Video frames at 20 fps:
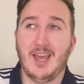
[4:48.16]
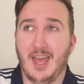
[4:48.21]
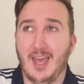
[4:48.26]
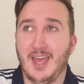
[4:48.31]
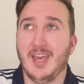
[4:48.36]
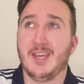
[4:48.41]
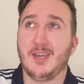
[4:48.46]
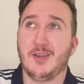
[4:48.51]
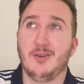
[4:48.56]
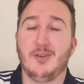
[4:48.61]

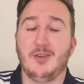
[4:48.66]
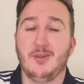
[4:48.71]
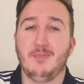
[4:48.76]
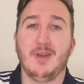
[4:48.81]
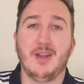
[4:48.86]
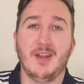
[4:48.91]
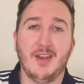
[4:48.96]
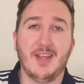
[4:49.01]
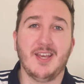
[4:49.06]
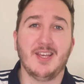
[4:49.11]
it could have
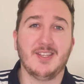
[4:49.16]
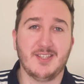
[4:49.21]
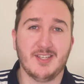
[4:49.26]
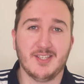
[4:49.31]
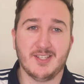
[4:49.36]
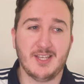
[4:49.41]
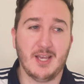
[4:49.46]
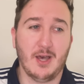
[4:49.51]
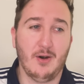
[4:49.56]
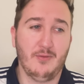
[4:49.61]
been an easier
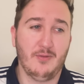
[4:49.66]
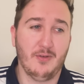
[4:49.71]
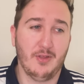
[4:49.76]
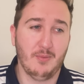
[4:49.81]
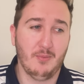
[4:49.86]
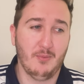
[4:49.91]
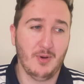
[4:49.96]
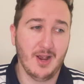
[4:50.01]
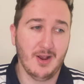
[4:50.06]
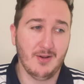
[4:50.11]
sell for
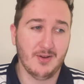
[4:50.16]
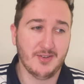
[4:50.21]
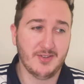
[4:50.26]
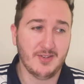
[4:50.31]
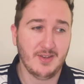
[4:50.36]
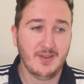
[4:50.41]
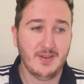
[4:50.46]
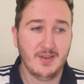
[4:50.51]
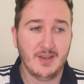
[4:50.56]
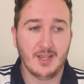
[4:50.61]
them. Whereas,
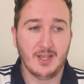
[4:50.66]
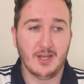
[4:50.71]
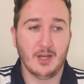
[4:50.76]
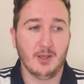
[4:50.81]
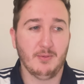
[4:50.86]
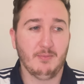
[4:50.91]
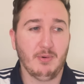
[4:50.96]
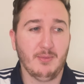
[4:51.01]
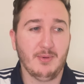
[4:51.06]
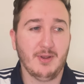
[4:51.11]
you know,
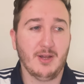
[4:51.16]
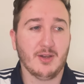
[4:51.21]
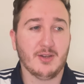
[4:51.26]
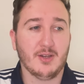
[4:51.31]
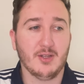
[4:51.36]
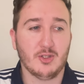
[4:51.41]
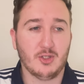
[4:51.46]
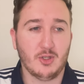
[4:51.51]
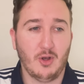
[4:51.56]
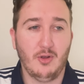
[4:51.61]
you probably look
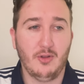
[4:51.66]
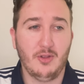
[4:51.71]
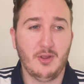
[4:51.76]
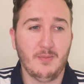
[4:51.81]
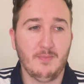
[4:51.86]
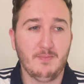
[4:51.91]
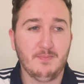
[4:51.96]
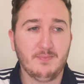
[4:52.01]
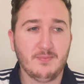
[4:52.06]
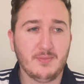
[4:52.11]
at
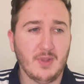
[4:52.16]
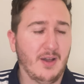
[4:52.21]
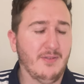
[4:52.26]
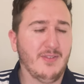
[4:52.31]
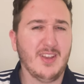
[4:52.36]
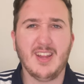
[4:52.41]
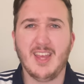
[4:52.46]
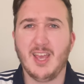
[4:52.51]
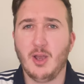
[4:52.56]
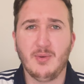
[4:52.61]
Tottenham, I
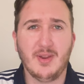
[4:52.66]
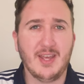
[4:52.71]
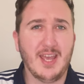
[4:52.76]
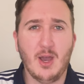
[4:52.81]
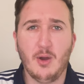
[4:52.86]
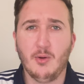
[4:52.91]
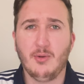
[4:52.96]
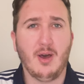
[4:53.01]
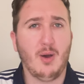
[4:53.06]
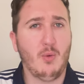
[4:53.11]
think they only
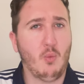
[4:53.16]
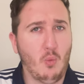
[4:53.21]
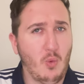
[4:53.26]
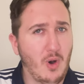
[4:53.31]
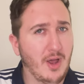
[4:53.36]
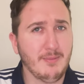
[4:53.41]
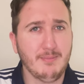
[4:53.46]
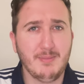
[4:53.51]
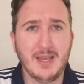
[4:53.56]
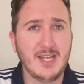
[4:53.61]
held like
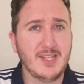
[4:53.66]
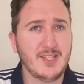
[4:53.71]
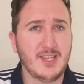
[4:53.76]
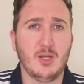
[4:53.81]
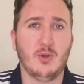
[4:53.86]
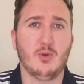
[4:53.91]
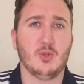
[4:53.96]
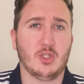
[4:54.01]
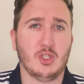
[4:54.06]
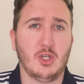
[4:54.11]
one meeting
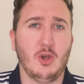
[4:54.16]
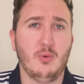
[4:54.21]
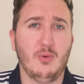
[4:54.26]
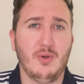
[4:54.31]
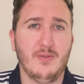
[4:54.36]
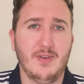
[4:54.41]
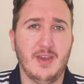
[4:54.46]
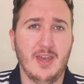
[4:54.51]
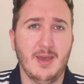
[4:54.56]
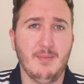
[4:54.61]
or so
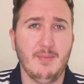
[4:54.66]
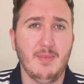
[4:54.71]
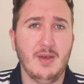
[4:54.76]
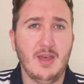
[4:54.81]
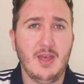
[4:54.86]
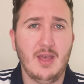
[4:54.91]
with him.